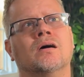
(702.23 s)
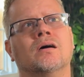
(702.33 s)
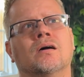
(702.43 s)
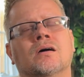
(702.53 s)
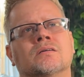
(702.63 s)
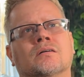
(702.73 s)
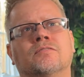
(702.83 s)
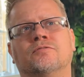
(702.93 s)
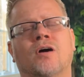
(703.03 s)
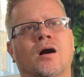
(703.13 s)
He's a
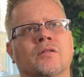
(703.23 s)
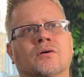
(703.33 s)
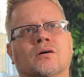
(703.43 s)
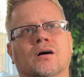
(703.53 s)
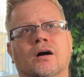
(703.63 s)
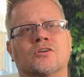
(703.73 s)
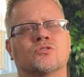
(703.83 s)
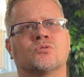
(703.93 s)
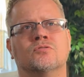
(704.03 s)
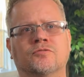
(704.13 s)
father, a
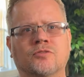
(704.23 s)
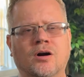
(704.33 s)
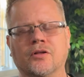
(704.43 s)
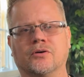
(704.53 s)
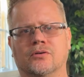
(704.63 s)
true father,